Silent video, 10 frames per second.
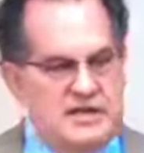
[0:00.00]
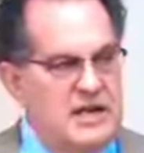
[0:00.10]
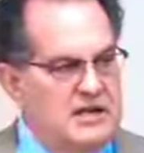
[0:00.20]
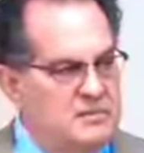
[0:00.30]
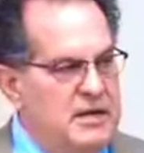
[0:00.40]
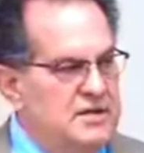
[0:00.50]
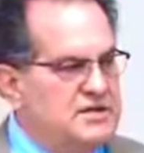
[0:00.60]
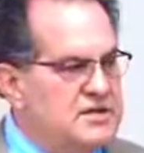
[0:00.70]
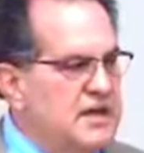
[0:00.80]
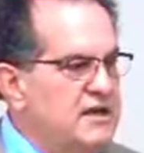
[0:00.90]
Isn't it to be
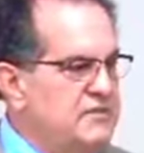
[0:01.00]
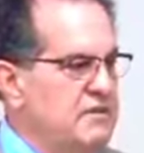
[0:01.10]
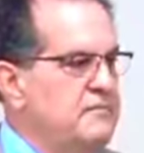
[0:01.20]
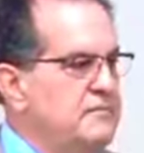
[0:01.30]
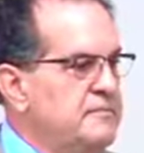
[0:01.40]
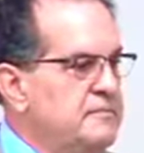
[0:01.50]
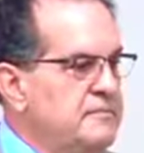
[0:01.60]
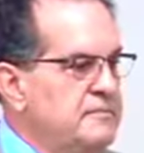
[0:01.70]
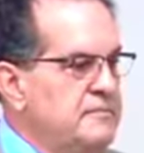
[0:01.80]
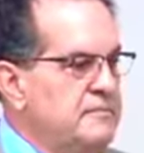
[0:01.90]
deceived?
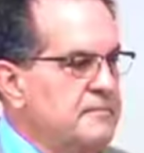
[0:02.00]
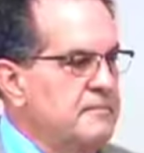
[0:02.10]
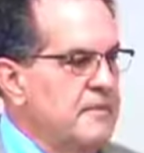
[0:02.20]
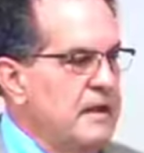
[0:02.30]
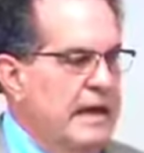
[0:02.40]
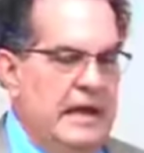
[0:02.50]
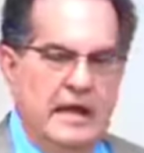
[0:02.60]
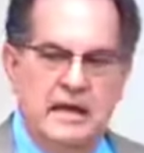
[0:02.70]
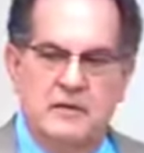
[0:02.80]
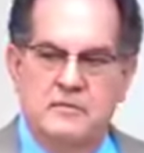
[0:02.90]

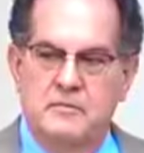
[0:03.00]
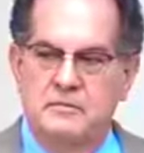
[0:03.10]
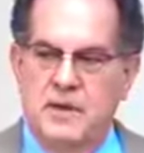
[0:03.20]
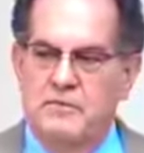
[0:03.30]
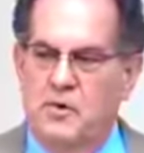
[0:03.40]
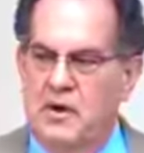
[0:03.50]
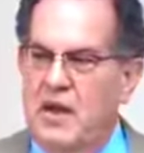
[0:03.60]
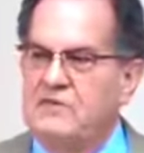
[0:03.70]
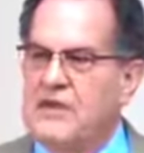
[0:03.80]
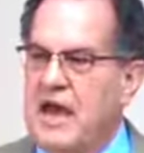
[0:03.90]
And people
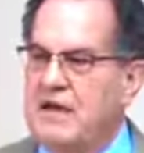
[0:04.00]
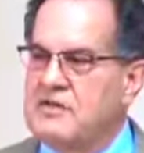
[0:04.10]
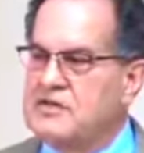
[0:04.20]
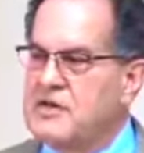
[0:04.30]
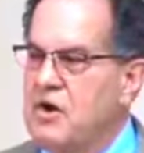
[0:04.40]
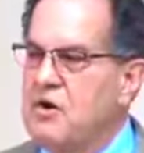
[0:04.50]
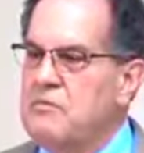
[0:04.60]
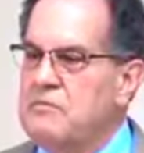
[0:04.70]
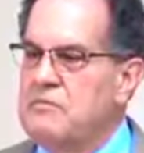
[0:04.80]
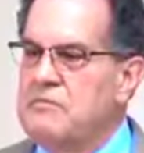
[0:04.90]
love to have it
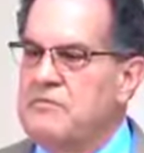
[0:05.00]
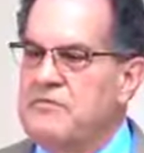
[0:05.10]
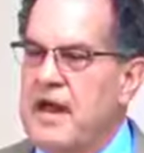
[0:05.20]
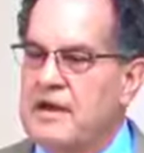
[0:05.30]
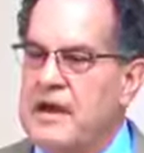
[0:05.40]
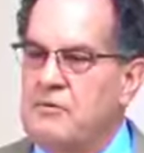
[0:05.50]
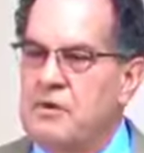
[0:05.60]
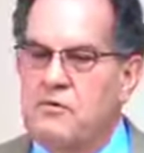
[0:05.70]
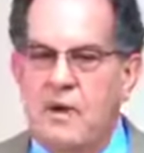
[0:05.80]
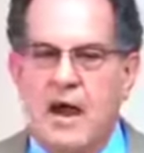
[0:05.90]
so. In fact, they
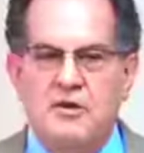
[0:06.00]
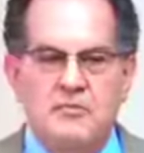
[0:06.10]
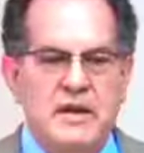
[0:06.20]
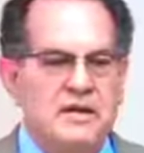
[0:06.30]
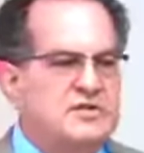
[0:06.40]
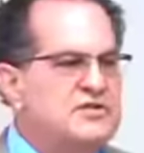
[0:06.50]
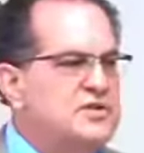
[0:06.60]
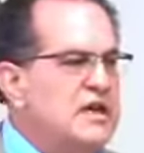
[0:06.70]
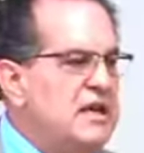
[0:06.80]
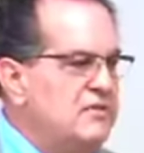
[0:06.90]
would rather be
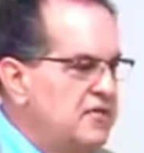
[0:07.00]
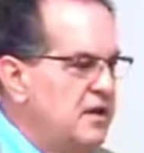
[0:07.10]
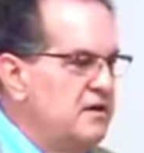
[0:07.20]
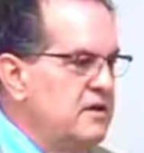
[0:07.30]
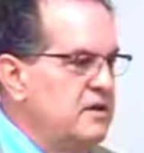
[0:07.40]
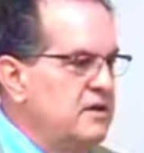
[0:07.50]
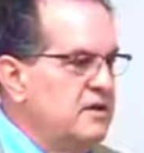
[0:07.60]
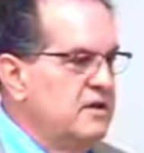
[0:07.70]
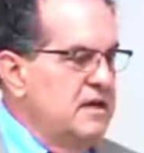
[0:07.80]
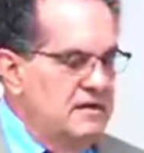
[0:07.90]
deceived,
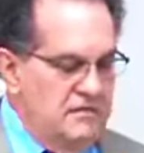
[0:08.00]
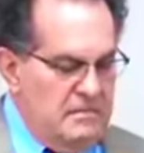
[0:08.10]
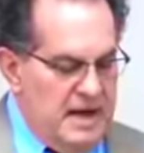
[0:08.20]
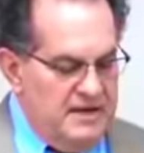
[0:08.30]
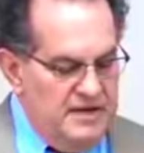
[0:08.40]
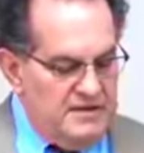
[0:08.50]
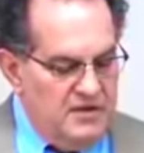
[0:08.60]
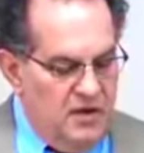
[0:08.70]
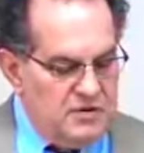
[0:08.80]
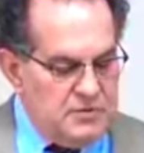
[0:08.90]
even by
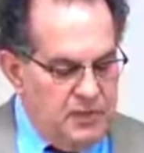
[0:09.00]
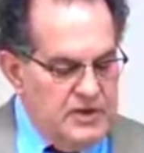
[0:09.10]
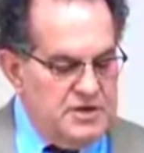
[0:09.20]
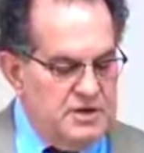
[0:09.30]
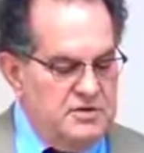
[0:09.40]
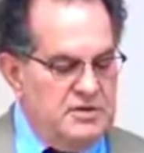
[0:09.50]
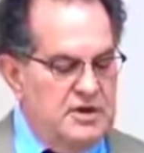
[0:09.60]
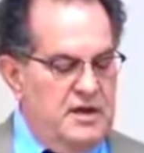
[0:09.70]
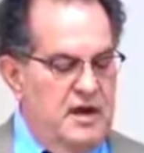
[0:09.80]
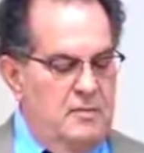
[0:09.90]
these false preachers
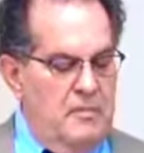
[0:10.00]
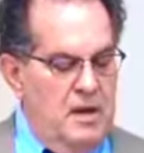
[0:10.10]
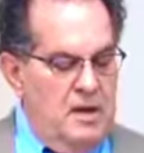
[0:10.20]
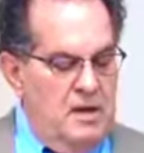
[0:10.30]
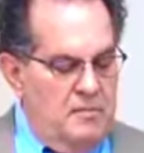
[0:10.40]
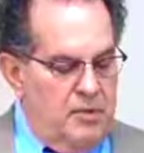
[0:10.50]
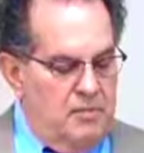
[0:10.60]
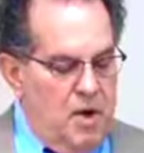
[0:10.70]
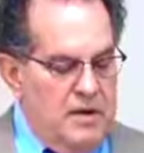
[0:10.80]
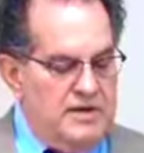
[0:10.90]
that come
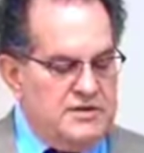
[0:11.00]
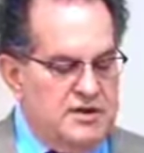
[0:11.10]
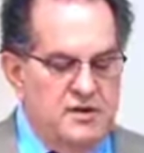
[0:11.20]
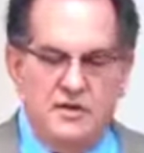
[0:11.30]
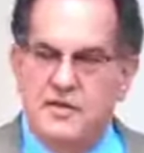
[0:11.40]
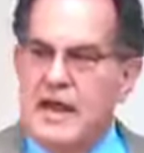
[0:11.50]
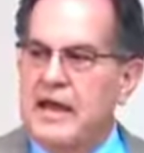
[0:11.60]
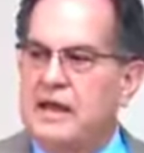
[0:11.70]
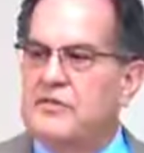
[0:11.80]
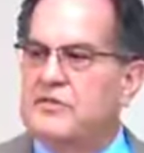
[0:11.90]
promoting certain
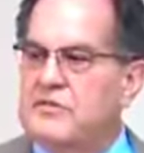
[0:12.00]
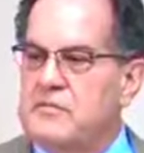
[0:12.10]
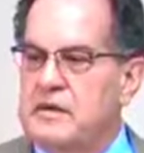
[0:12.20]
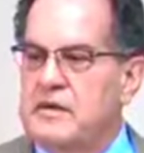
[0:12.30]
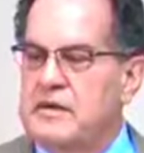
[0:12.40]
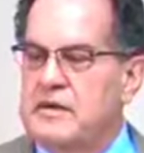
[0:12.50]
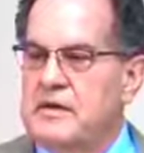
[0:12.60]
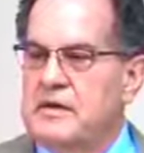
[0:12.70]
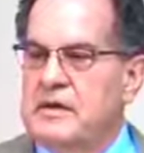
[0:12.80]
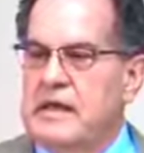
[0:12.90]
things.
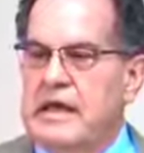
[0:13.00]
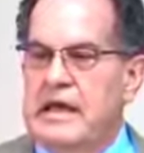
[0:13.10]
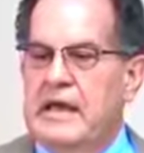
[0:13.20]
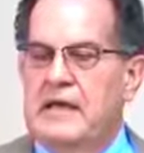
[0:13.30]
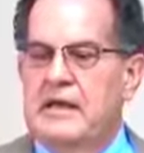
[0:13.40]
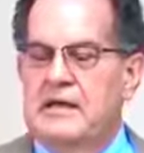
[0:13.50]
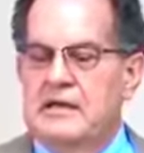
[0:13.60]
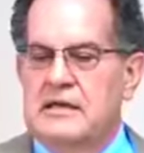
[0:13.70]
And